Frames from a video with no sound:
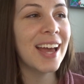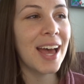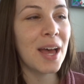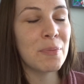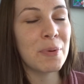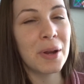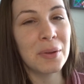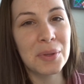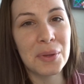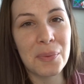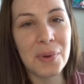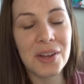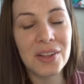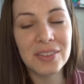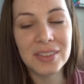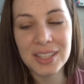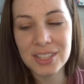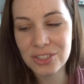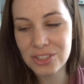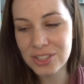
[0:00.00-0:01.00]
I probably
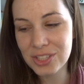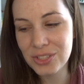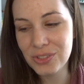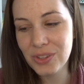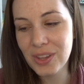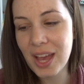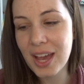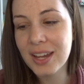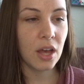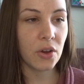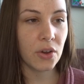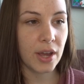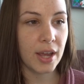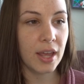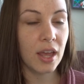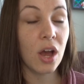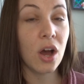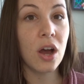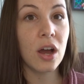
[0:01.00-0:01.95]
will, let's just do that. Okay,